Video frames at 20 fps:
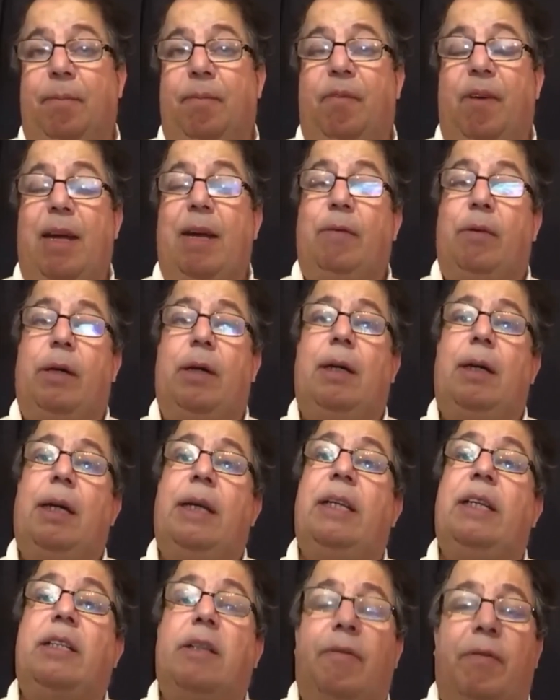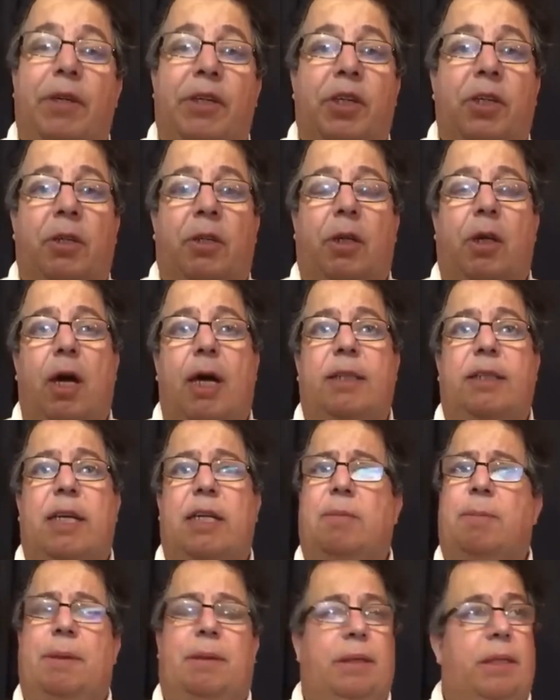favorite in a division
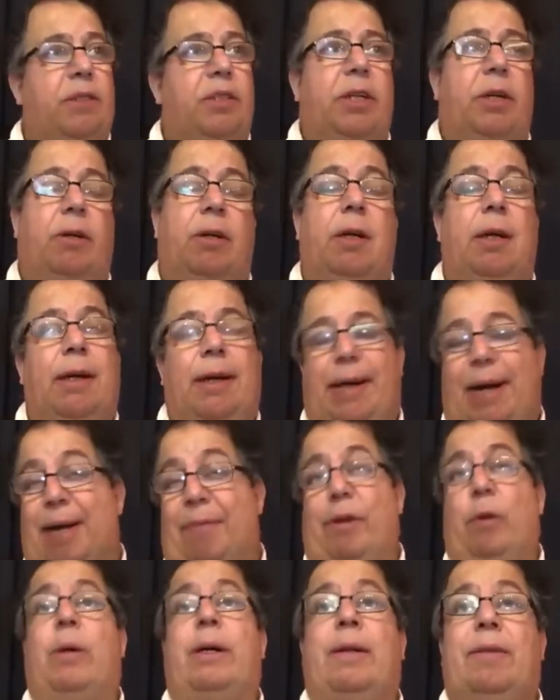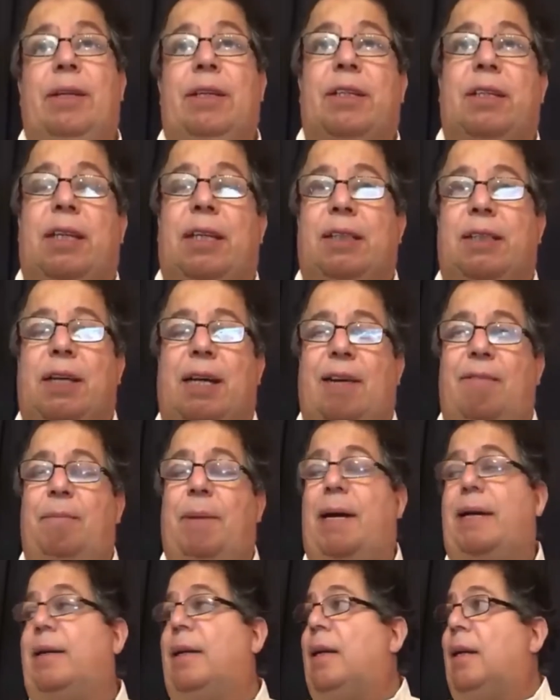contest, but this year, every one of these things that I
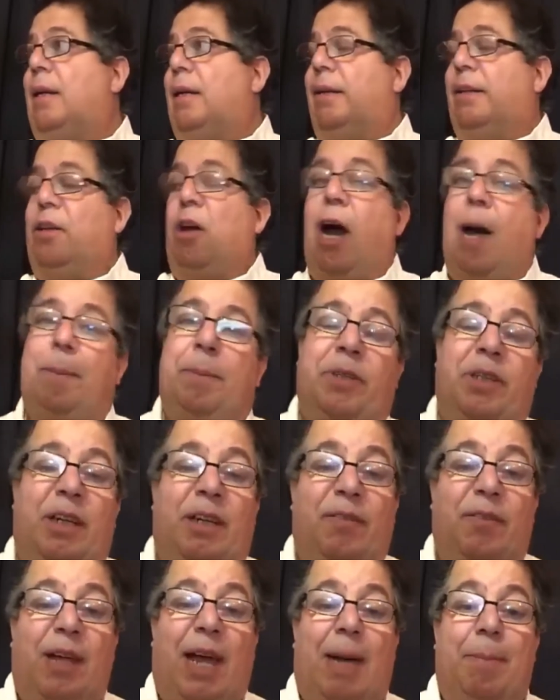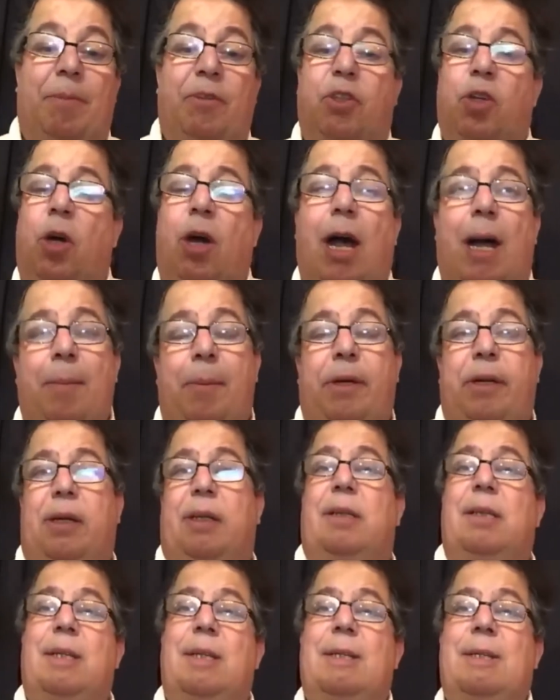bet, the opposite has happened, so I'm going
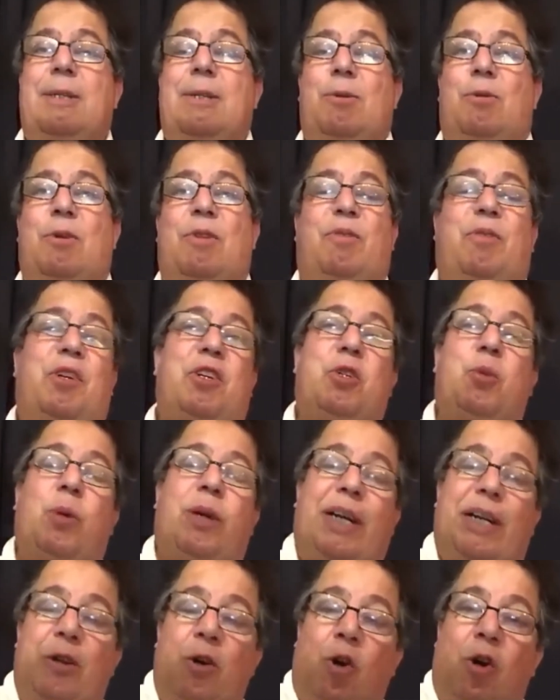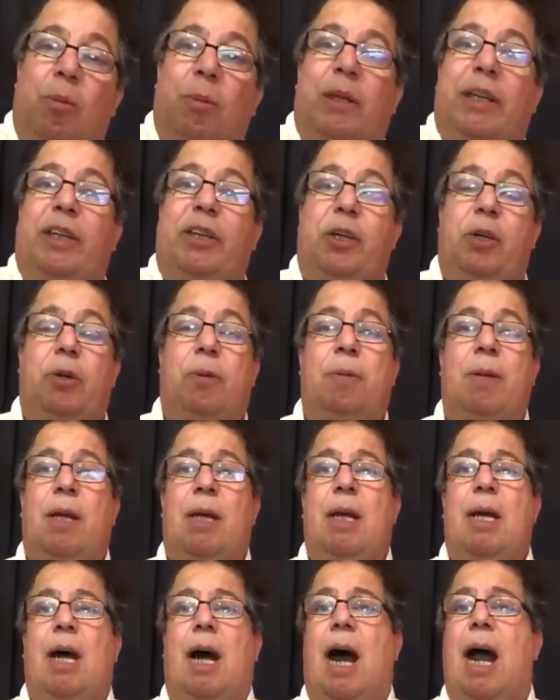to reverse what I normally do.
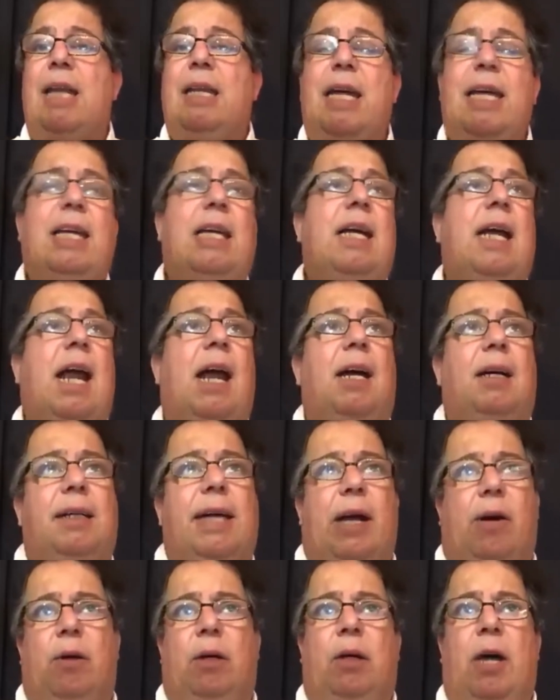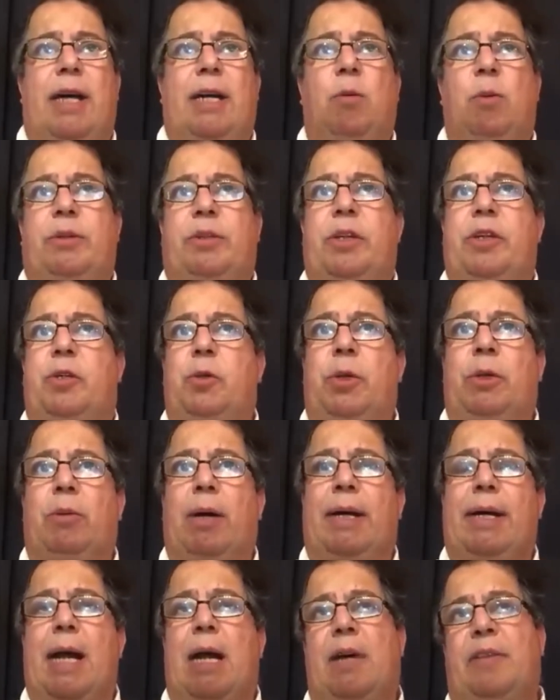I like Carolina, what they're doing
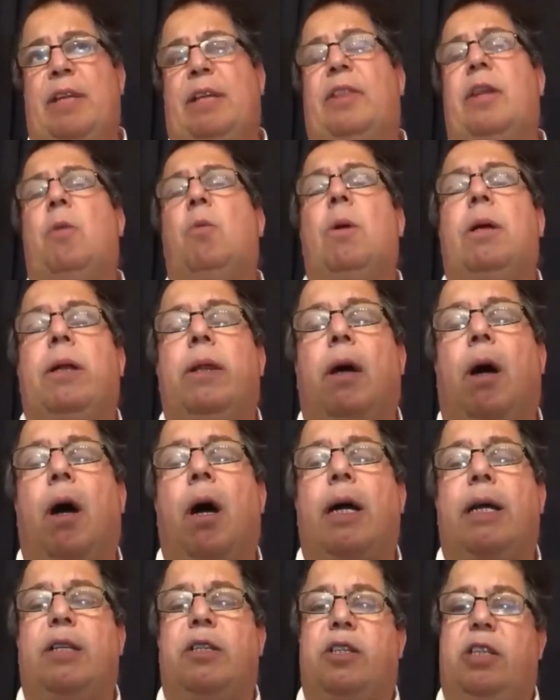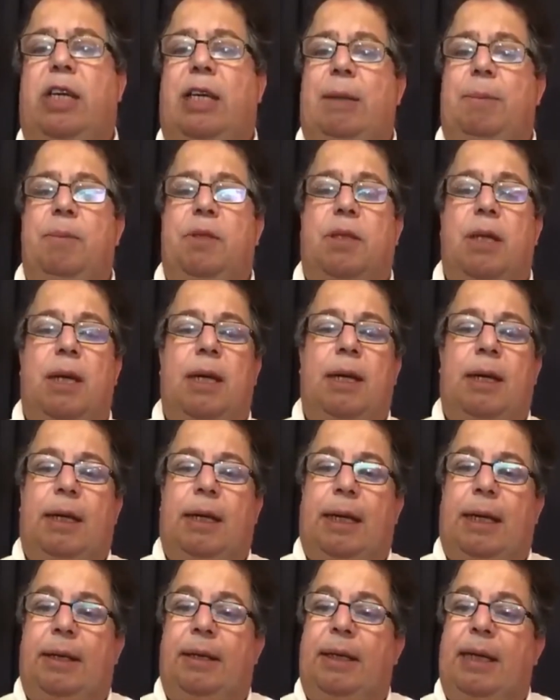right now. I think they're one of the hottest teams
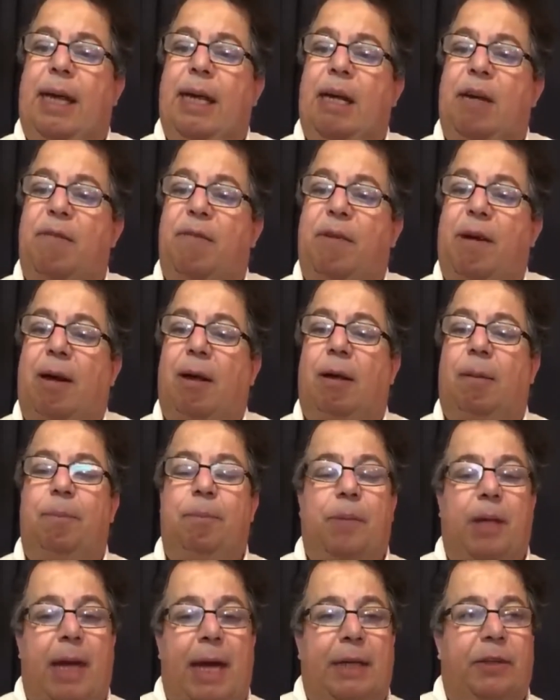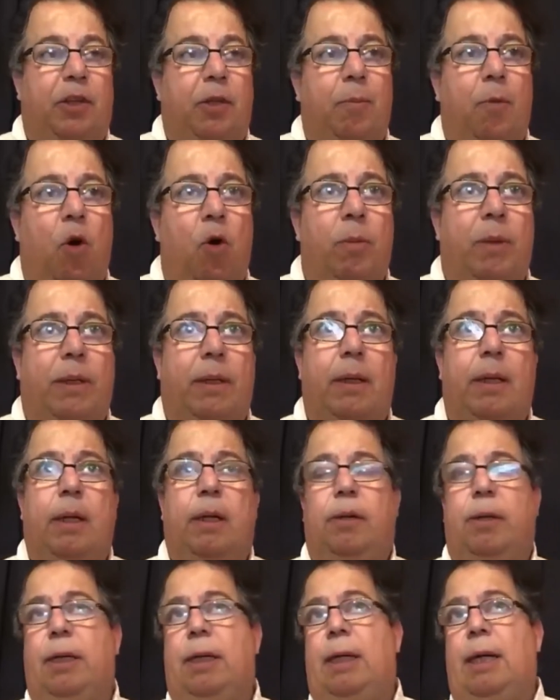in the NFL at the
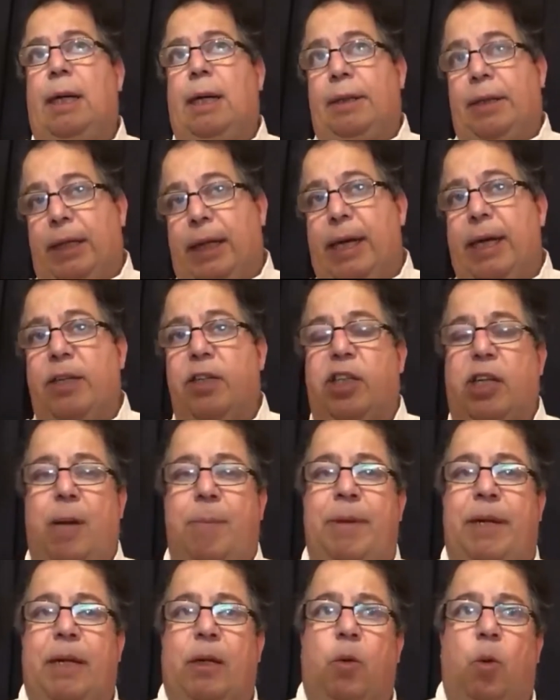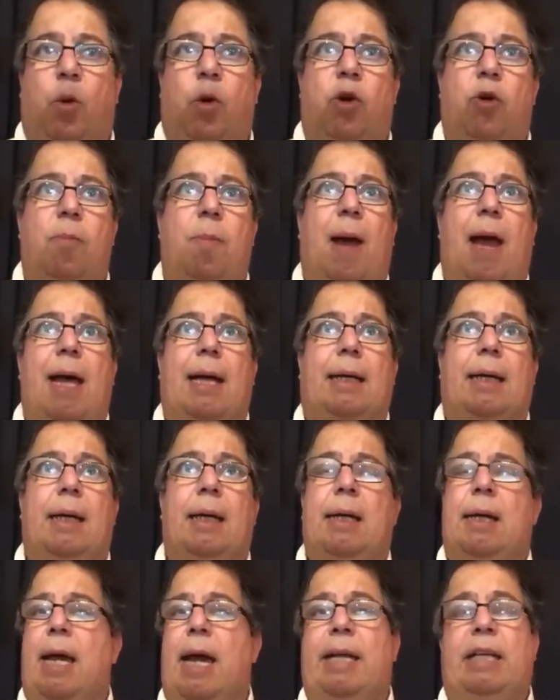moment. The kid has come in at quarterback,
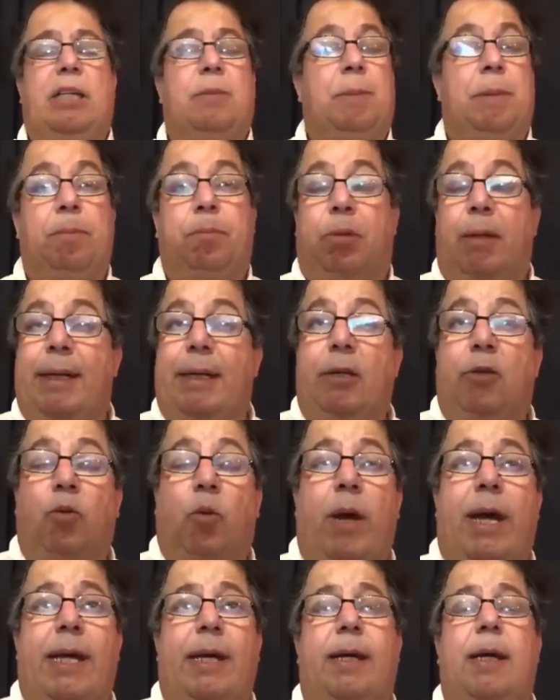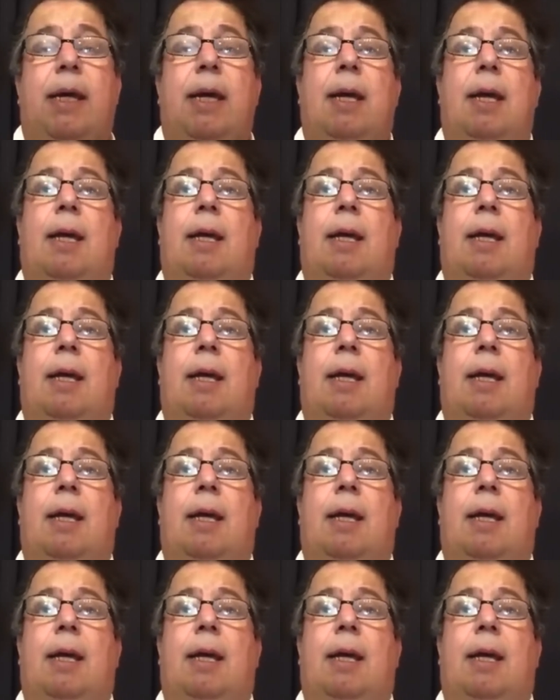and he's been playing great.